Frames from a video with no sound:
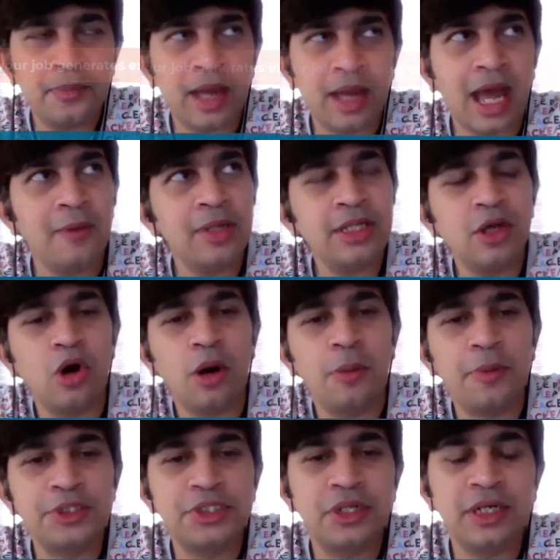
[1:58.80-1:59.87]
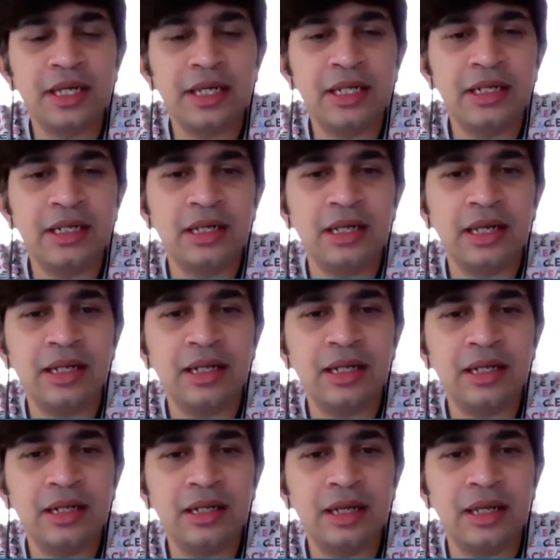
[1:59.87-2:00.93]
Having the opportunity
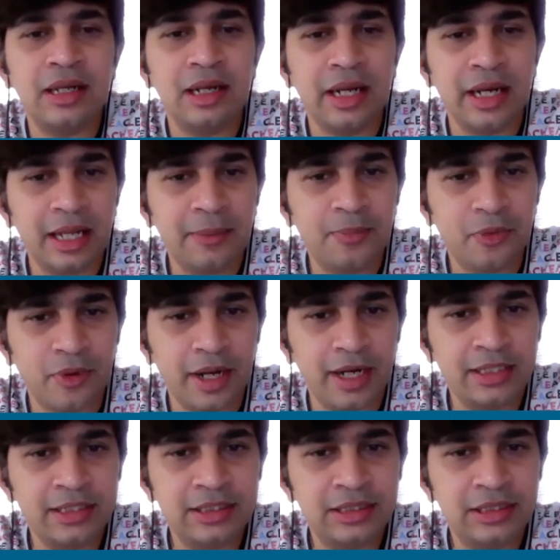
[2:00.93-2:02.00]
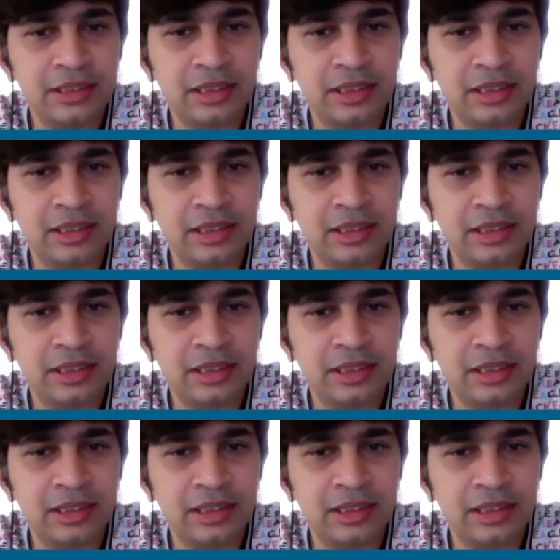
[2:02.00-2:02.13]
in leading products